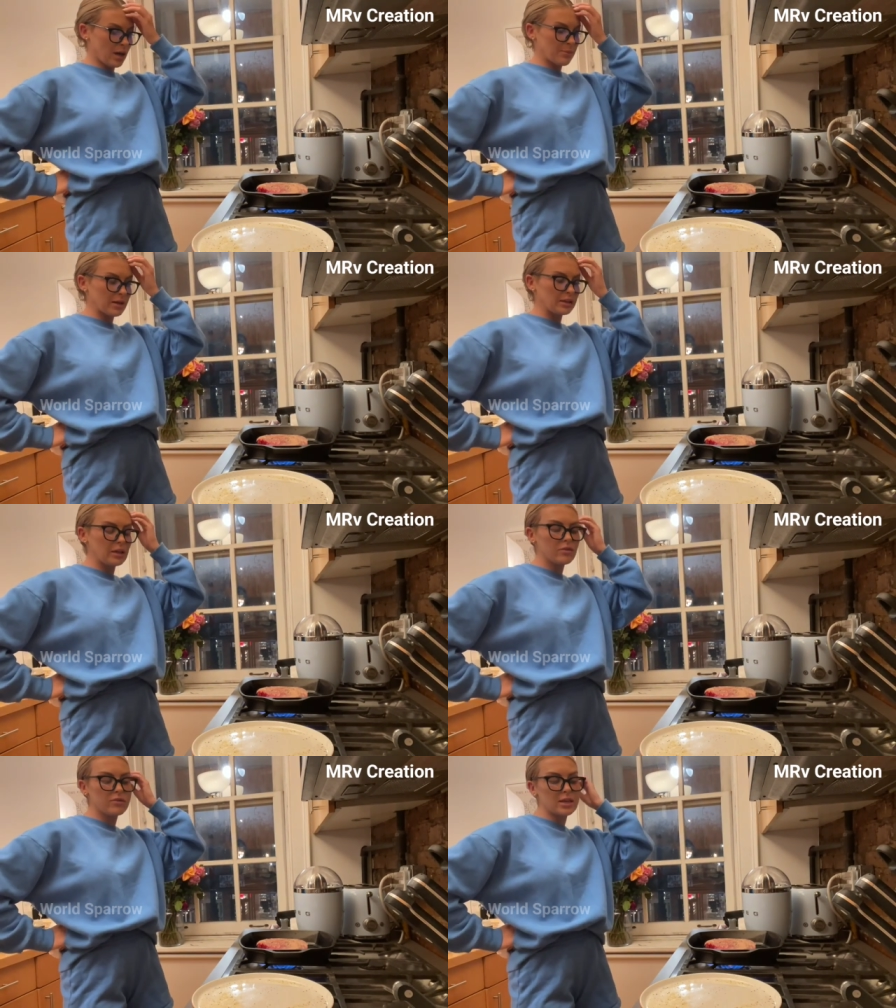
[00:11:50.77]
I'm gonna
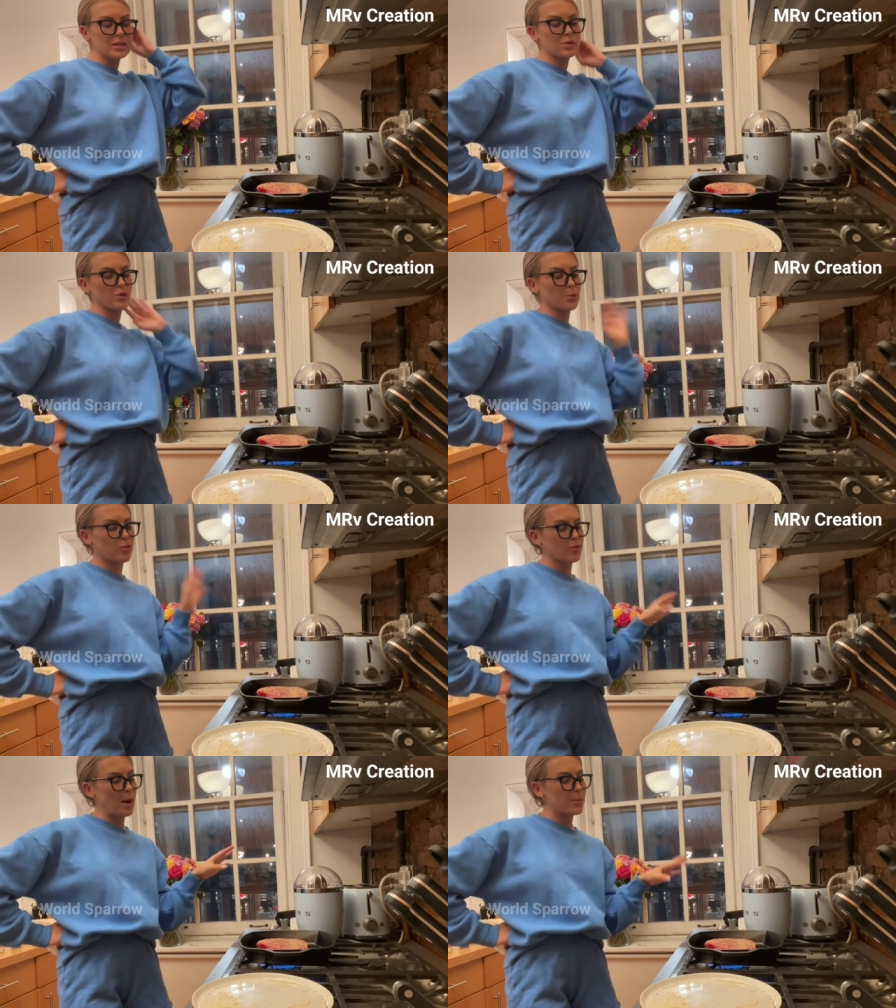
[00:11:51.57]
leave this for
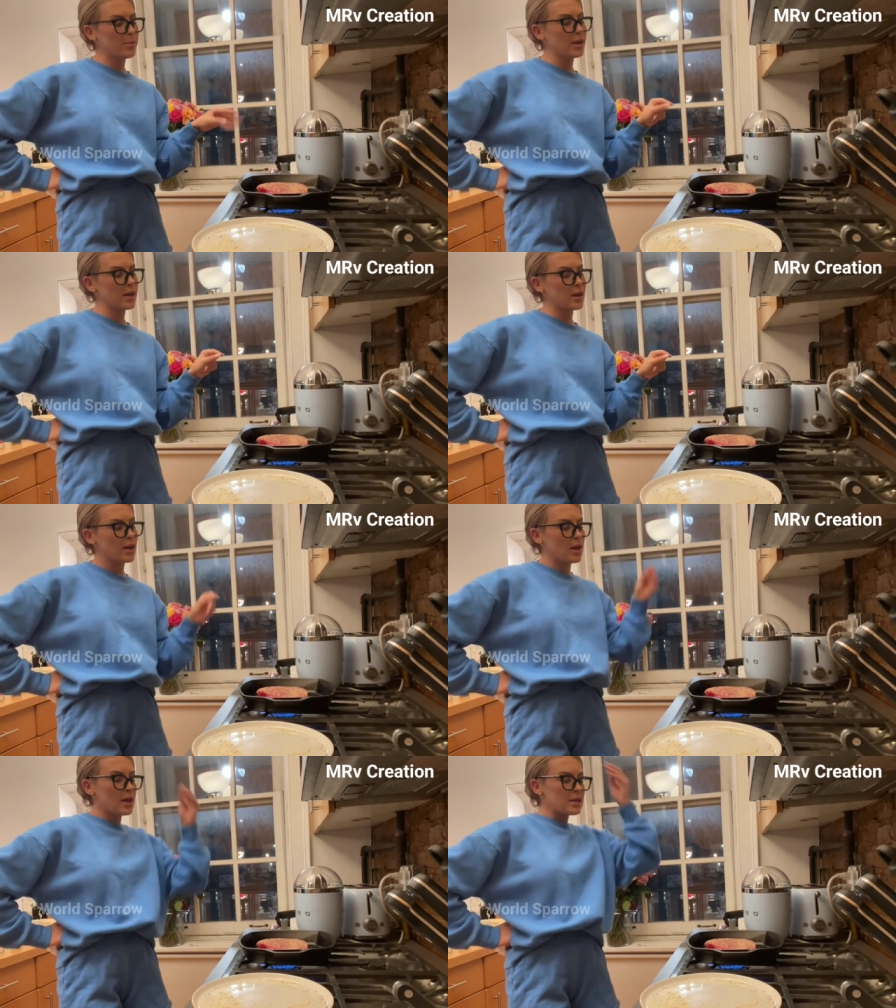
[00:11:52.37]
probably
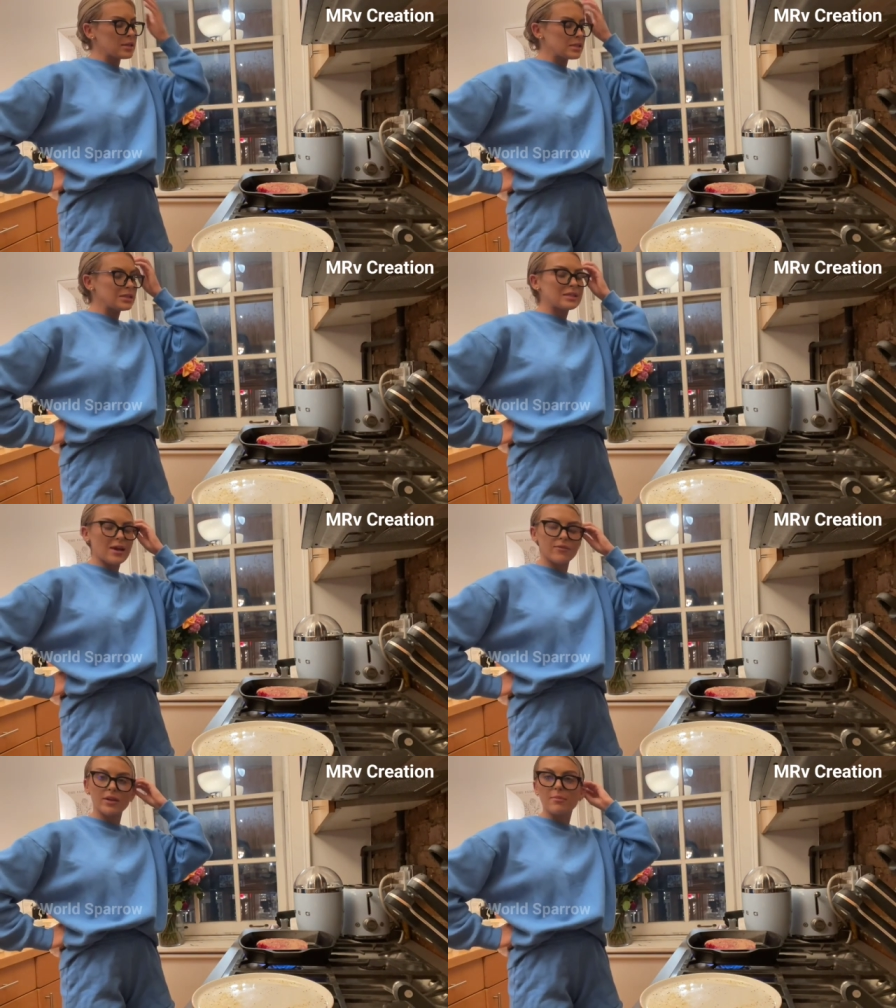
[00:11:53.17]

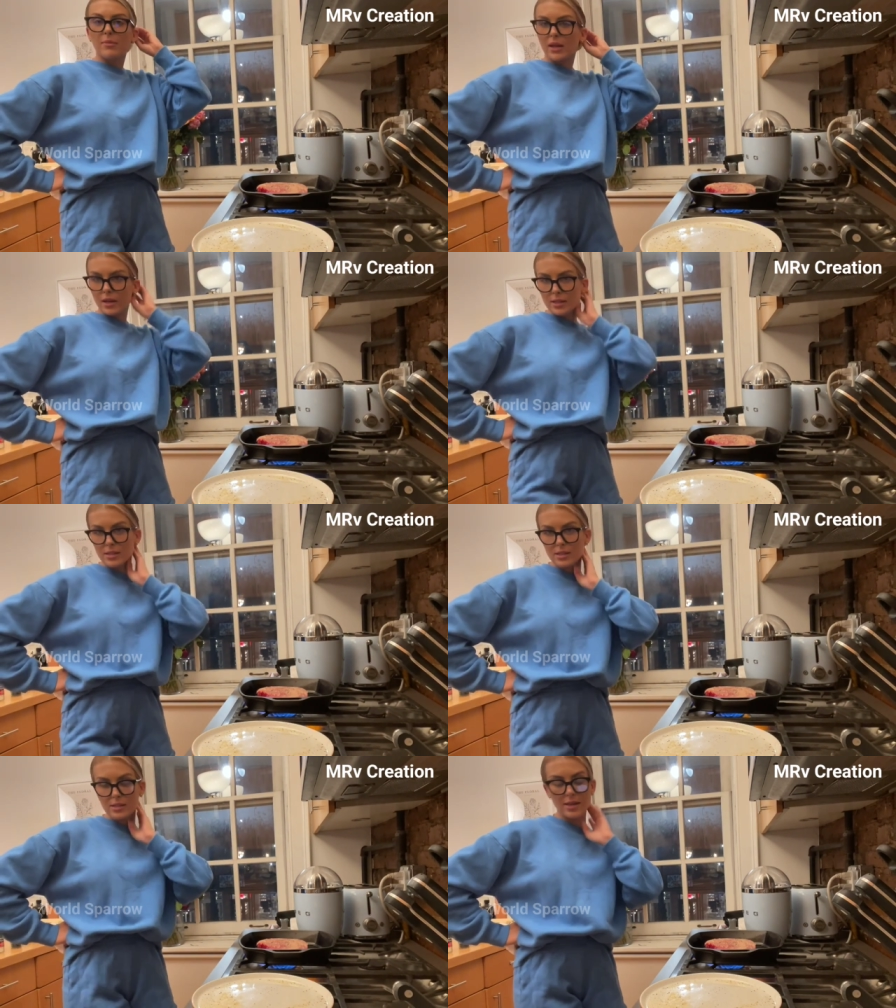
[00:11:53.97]
seven
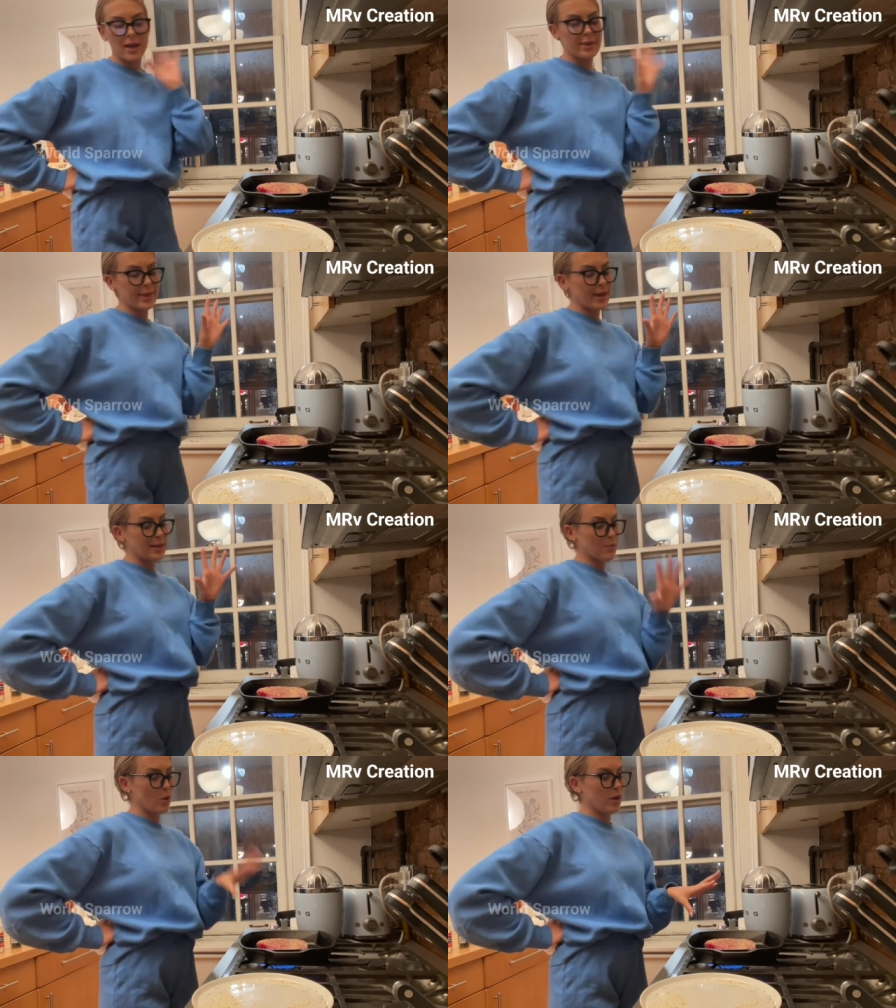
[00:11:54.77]
minutes and
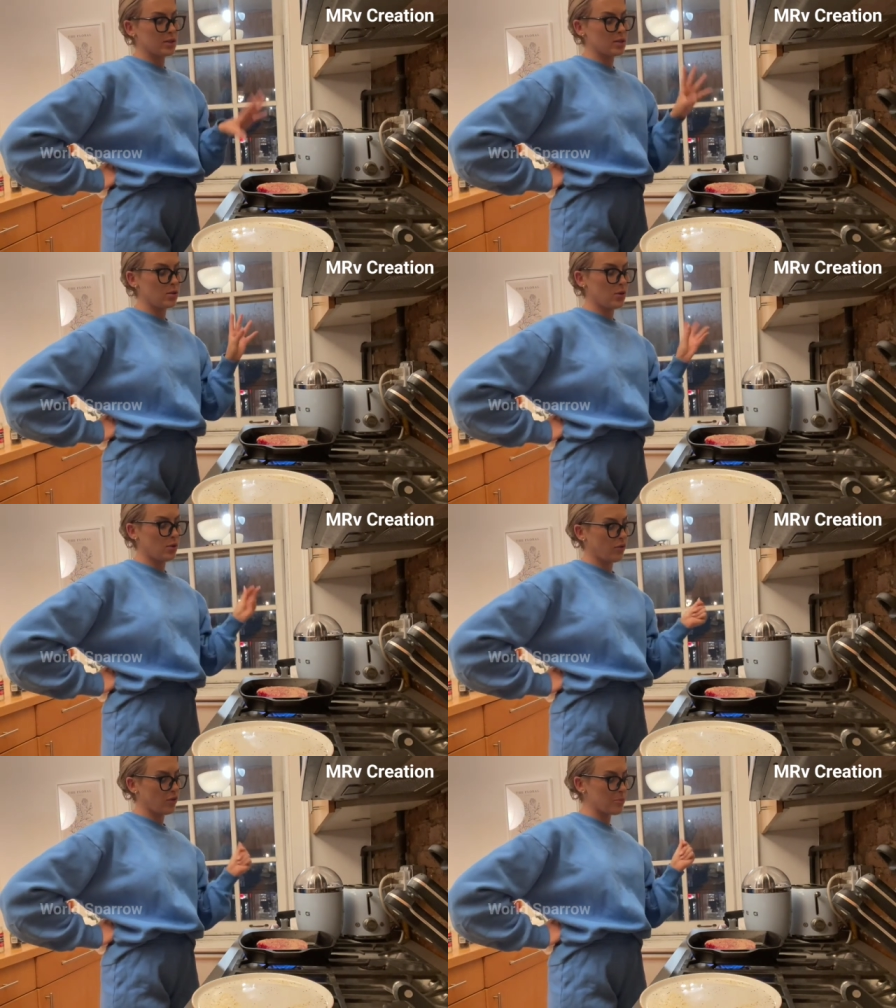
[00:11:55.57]
then I'm going
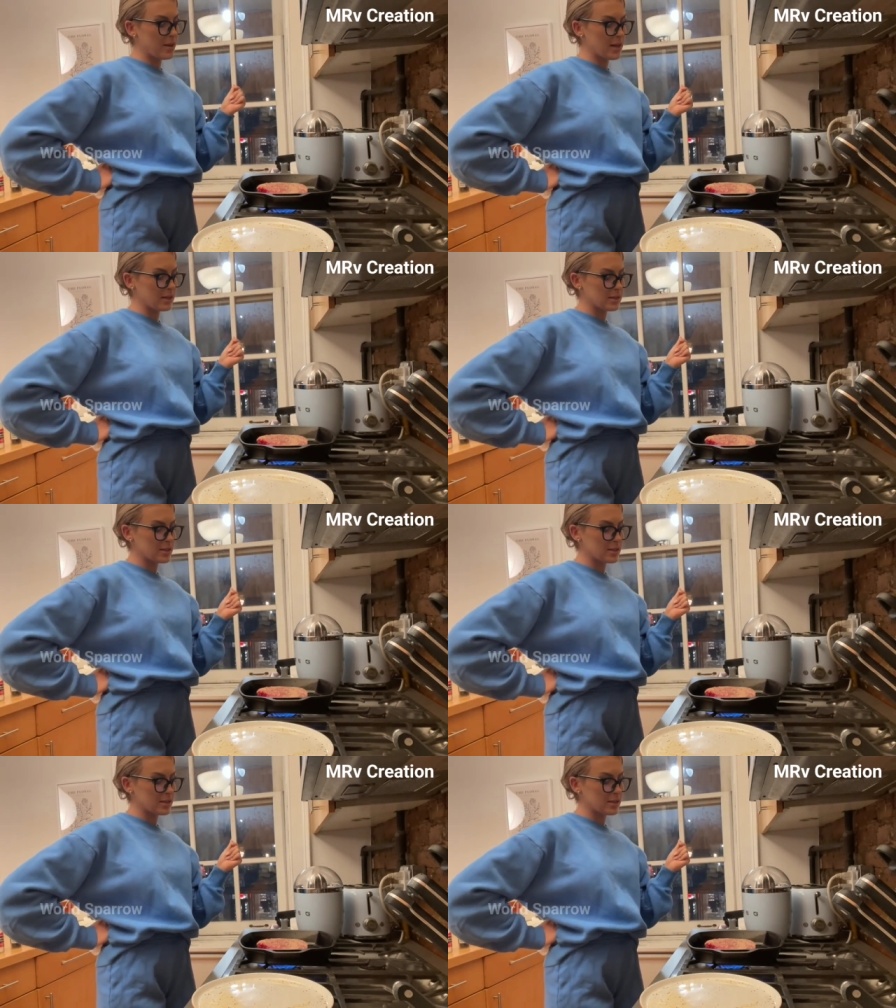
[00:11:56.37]
to flip it.